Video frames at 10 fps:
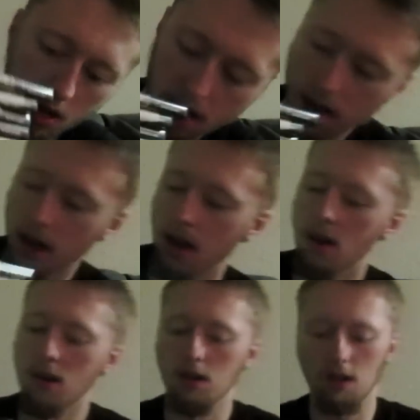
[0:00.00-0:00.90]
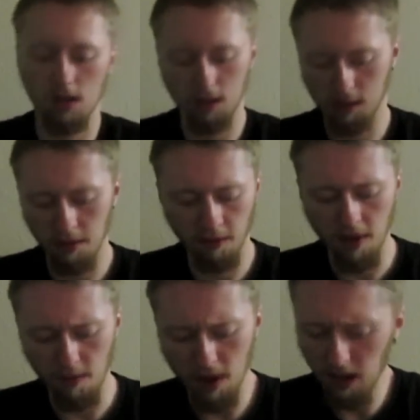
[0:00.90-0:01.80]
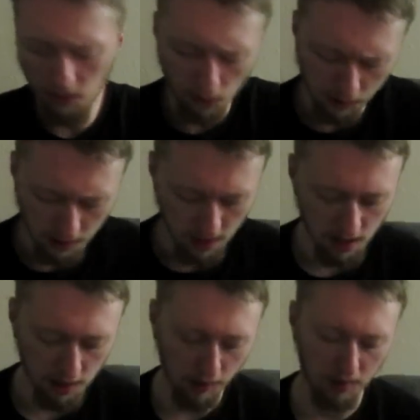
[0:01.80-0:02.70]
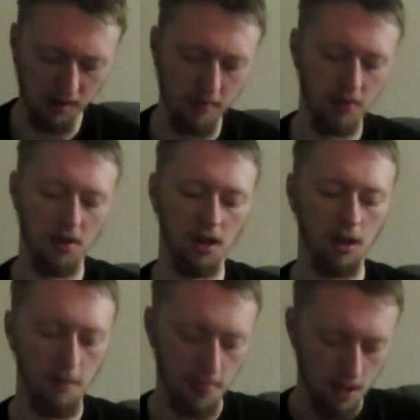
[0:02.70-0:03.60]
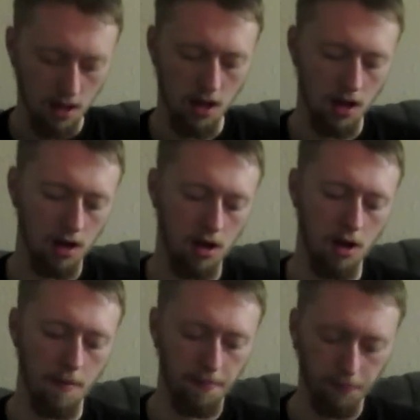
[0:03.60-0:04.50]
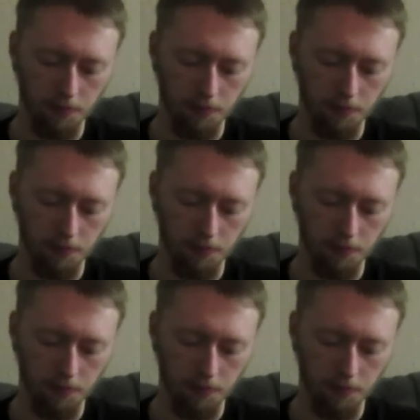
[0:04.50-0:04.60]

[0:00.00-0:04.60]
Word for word: and some of them have manuals and inserts and everything. And um,